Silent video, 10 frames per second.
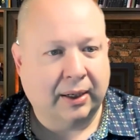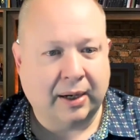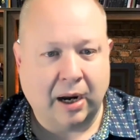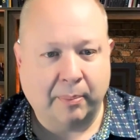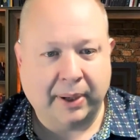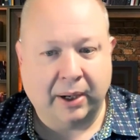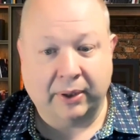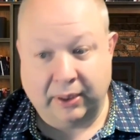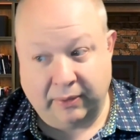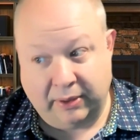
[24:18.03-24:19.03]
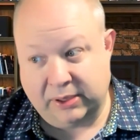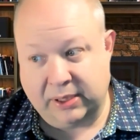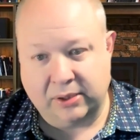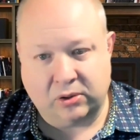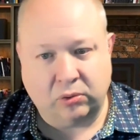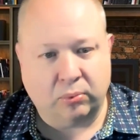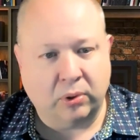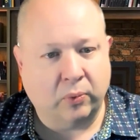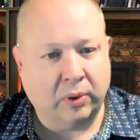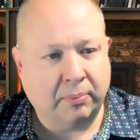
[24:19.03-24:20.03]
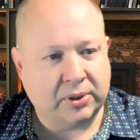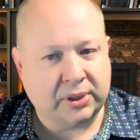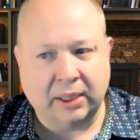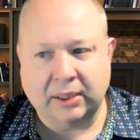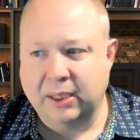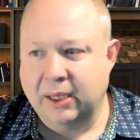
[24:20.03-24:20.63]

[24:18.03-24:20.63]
compounding, in this case 2.1%,